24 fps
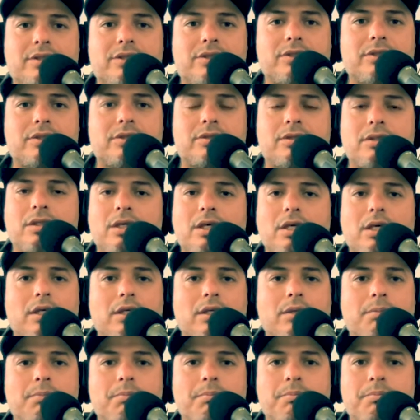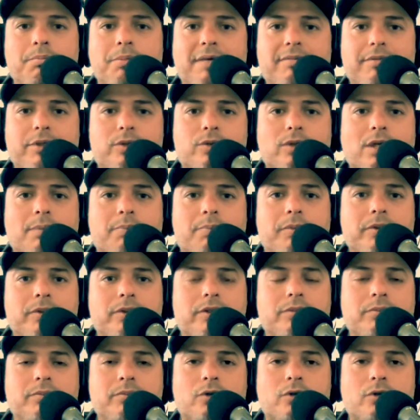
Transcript: Just maybe dropping some,